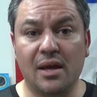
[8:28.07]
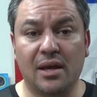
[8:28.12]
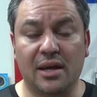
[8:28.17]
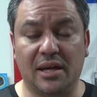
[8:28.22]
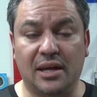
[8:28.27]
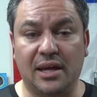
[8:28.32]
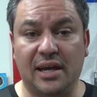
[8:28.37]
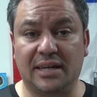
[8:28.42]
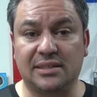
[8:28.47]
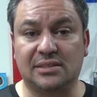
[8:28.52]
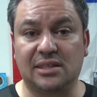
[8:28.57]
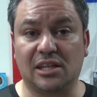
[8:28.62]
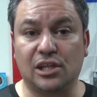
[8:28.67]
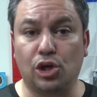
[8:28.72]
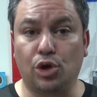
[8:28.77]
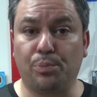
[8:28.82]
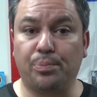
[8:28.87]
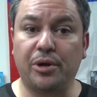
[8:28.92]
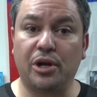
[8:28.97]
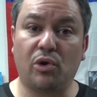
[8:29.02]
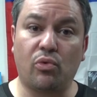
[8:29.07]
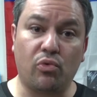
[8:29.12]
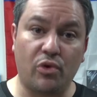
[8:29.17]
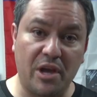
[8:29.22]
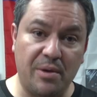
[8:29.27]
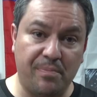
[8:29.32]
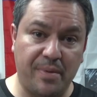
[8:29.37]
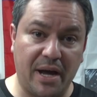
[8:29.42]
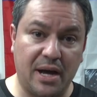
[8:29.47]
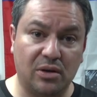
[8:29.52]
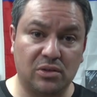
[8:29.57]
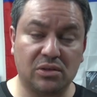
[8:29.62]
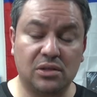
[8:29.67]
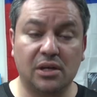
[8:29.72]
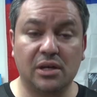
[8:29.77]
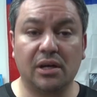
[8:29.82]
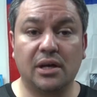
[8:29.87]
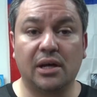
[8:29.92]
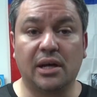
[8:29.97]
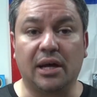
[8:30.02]
It has a little bit of rebound
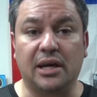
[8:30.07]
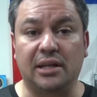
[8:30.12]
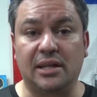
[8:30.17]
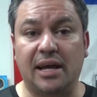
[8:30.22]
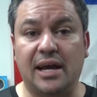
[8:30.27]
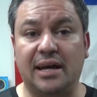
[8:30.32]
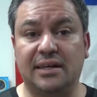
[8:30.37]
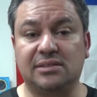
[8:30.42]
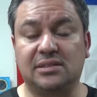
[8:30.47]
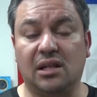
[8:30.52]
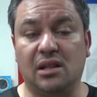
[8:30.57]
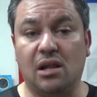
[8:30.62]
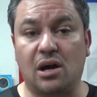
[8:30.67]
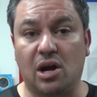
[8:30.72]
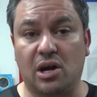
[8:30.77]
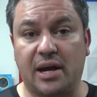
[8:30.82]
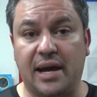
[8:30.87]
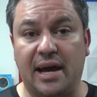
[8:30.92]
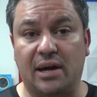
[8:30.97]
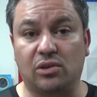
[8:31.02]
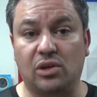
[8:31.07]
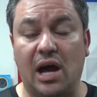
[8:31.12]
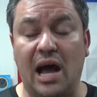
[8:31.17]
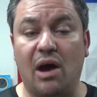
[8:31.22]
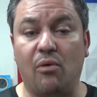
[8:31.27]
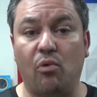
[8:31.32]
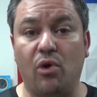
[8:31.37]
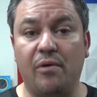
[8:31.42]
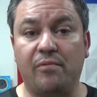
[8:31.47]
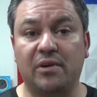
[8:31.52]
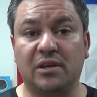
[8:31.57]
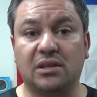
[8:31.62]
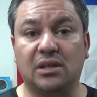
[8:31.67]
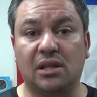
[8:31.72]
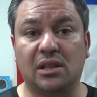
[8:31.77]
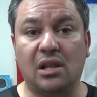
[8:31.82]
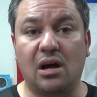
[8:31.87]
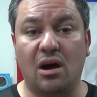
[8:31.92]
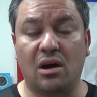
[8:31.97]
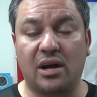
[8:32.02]
and it has a lockout. However, the
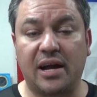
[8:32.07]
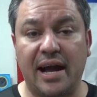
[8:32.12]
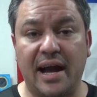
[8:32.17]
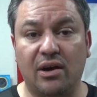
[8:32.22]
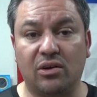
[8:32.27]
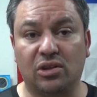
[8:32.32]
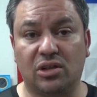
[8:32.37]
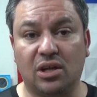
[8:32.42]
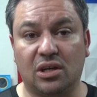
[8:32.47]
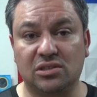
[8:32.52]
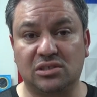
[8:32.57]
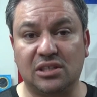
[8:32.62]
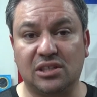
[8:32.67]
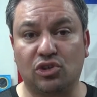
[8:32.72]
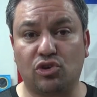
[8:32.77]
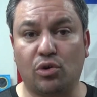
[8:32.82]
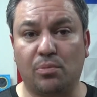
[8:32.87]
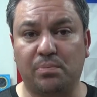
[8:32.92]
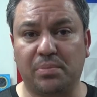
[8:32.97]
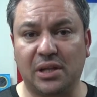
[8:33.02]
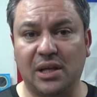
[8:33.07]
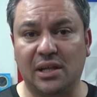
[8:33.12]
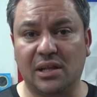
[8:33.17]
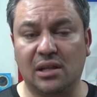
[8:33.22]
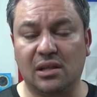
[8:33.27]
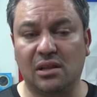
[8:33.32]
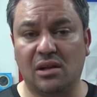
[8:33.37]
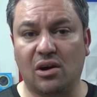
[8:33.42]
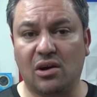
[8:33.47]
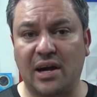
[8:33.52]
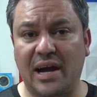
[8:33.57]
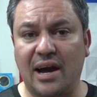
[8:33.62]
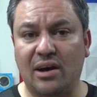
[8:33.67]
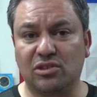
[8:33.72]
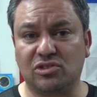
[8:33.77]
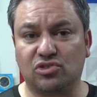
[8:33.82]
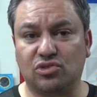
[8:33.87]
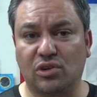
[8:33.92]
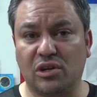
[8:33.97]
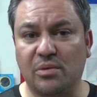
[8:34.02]
lockout doesn't completely lock
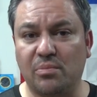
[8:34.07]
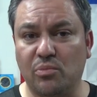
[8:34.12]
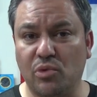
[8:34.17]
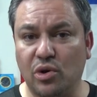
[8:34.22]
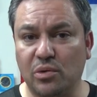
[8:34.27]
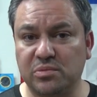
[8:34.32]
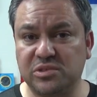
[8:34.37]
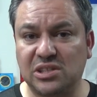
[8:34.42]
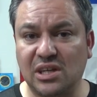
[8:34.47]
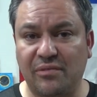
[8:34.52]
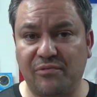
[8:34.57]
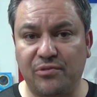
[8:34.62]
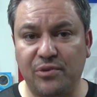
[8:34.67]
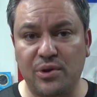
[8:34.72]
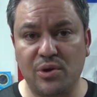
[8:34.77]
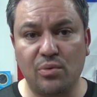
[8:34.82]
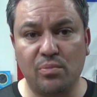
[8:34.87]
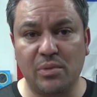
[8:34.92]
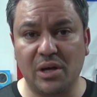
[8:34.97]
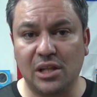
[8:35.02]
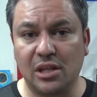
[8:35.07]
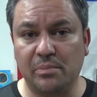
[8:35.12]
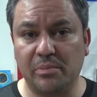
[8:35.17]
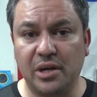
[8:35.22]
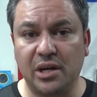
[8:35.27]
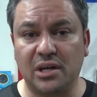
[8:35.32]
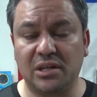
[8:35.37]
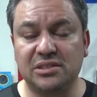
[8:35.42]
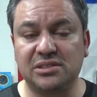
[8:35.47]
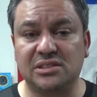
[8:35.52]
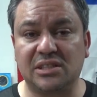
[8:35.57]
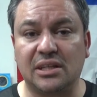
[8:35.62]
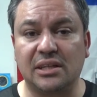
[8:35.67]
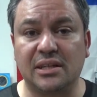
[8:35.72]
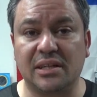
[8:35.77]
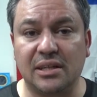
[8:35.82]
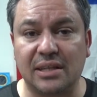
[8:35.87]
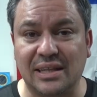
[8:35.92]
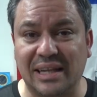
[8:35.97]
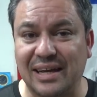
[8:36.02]
out, so it moves a few millimeters
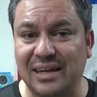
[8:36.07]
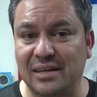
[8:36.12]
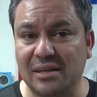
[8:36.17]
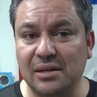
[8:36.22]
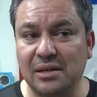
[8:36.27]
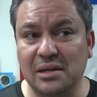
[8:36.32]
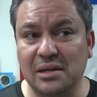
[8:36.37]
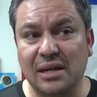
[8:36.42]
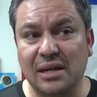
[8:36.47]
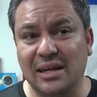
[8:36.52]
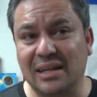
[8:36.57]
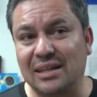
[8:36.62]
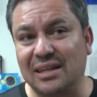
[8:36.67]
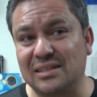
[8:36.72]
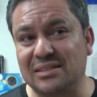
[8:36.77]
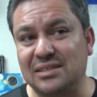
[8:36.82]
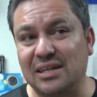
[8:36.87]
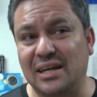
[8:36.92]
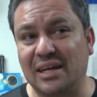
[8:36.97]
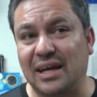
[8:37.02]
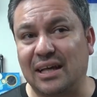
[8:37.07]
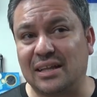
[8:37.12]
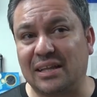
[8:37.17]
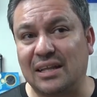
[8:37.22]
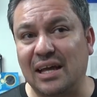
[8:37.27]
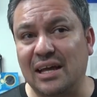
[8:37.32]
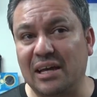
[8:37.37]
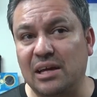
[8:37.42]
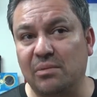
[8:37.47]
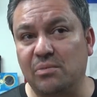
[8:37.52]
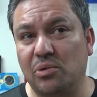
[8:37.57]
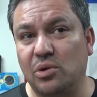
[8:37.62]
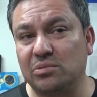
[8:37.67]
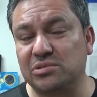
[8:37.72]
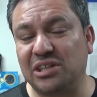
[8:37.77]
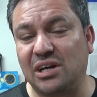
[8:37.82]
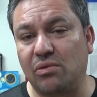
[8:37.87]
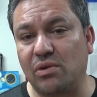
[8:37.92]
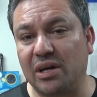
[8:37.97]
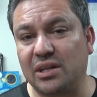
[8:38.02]
and like, let's say, I think it
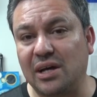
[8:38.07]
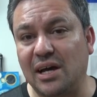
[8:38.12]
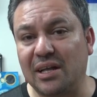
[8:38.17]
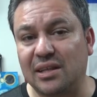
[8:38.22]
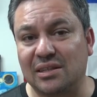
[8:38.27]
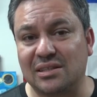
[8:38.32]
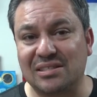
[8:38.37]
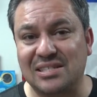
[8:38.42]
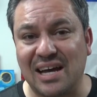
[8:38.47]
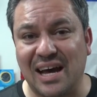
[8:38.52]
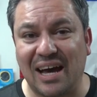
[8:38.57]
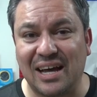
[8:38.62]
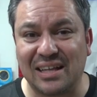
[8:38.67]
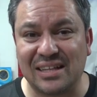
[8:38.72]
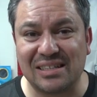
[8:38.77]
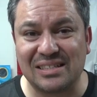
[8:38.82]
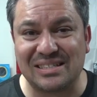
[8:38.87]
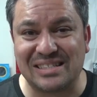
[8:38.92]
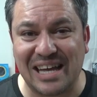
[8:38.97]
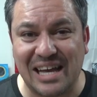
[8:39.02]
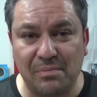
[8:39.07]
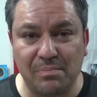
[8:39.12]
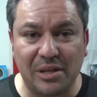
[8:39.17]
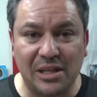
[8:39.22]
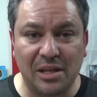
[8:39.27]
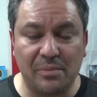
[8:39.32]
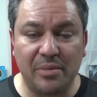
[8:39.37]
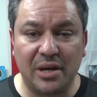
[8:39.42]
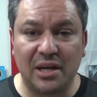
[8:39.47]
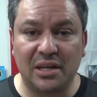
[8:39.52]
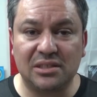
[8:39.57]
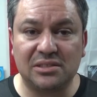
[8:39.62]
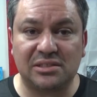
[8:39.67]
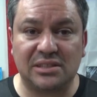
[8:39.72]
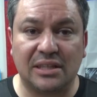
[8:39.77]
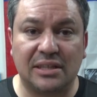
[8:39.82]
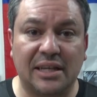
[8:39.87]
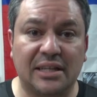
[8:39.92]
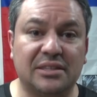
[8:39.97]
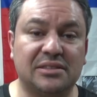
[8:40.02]
moves around 10 millimeters
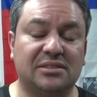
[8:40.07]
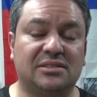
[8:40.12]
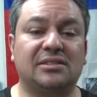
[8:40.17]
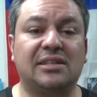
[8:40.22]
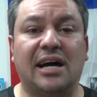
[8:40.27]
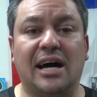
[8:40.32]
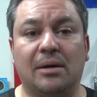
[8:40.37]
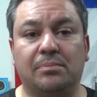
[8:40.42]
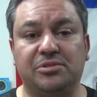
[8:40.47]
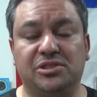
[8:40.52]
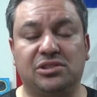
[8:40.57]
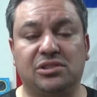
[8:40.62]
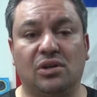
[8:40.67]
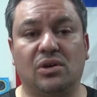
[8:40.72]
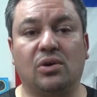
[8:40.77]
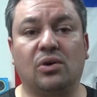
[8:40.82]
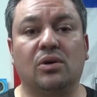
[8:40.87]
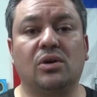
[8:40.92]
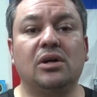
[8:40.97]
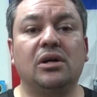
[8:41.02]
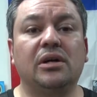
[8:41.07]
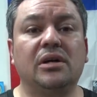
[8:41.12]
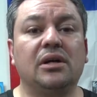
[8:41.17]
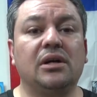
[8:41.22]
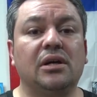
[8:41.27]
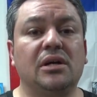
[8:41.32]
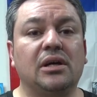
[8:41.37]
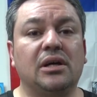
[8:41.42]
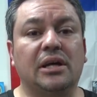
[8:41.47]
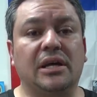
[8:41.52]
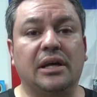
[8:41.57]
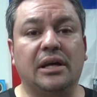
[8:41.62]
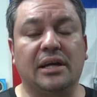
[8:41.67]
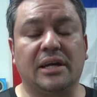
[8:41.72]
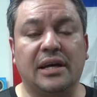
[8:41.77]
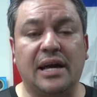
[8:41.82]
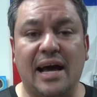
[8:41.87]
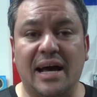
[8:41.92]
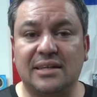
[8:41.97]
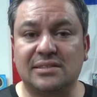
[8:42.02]
and then it stops. So
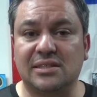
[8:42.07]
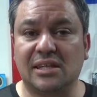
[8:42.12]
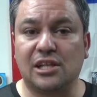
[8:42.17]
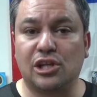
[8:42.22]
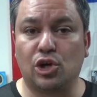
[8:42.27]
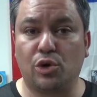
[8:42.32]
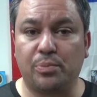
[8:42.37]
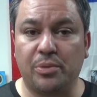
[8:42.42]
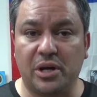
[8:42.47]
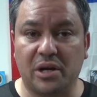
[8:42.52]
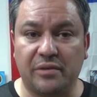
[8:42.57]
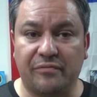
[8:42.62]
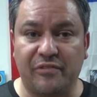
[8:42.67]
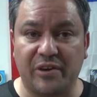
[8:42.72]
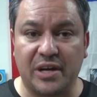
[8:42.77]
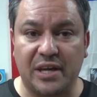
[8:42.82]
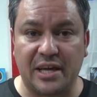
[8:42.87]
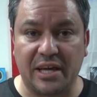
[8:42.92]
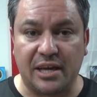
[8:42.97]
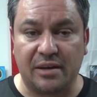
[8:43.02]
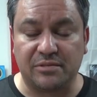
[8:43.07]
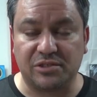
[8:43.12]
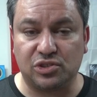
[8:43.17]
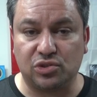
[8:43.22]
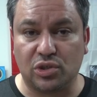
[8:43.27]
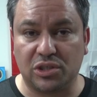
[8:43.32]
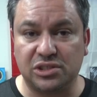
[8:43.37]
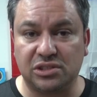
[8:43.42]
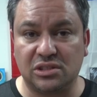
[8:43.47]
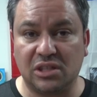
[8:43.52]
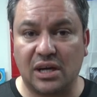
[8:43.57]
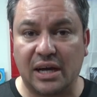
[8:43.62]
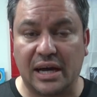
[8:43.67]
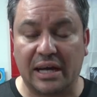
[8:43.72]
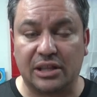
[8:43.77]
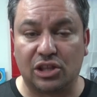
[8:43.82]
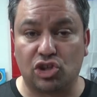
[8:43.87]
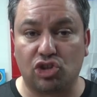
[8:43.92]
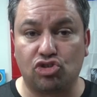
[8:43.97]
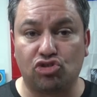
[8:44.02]
it has a little bit of a give, so it's not
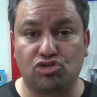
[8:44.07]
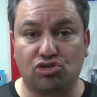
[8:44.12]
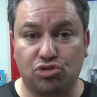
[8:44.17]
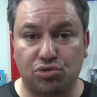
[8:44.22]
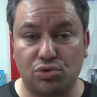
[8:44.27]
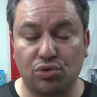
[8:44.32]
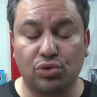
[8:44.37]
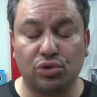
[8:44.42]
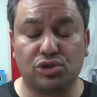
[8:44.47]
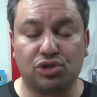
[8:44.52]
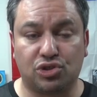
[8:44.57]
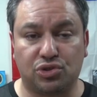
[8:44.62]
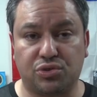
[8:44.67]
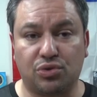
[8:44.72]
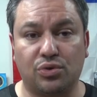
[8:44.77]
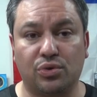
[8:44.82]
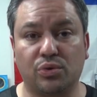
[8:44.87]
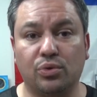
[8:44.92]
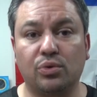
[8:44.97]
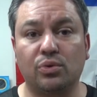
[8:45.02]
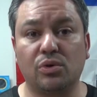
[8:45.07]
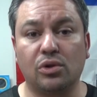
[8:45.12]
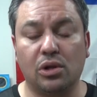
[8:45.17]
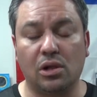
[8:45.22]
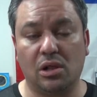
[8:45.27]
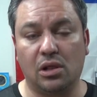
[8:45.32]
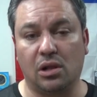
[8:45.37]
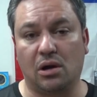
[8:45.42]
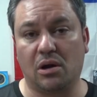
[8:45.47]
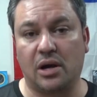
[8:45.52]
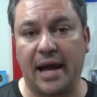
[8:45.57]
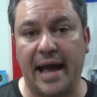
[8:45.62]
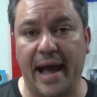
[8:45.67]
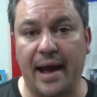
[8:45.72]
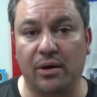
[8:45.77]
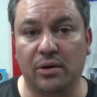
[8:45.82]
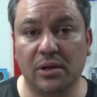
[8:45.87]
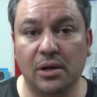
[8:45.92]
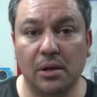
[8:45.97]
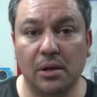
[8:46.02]
a true, true lockout.